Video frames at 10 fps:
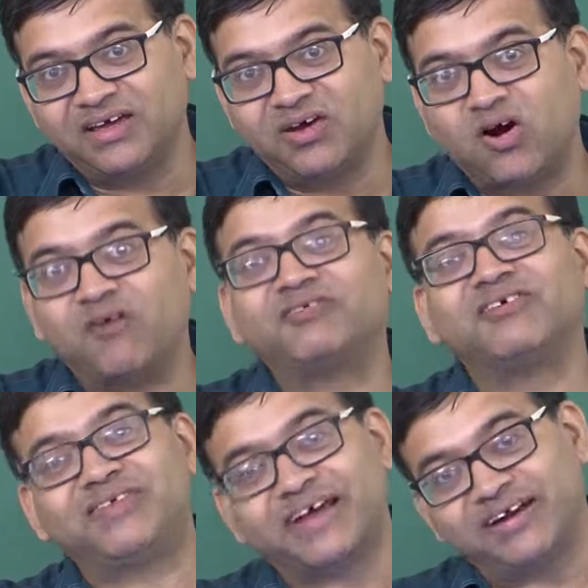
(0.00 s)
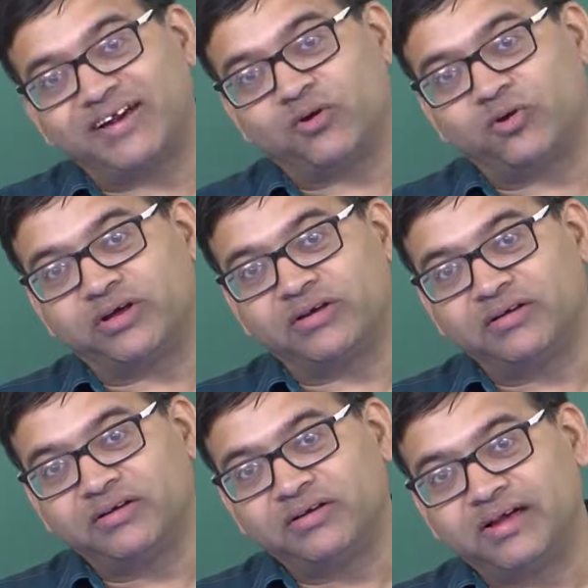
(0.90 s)
of the second decoder,
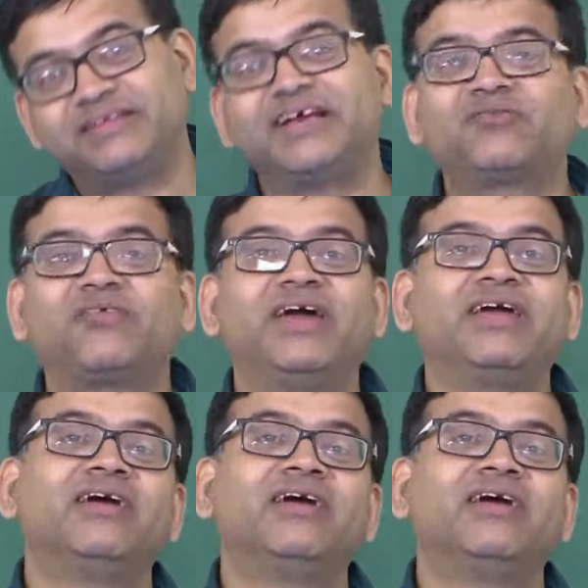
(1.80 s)
and that is why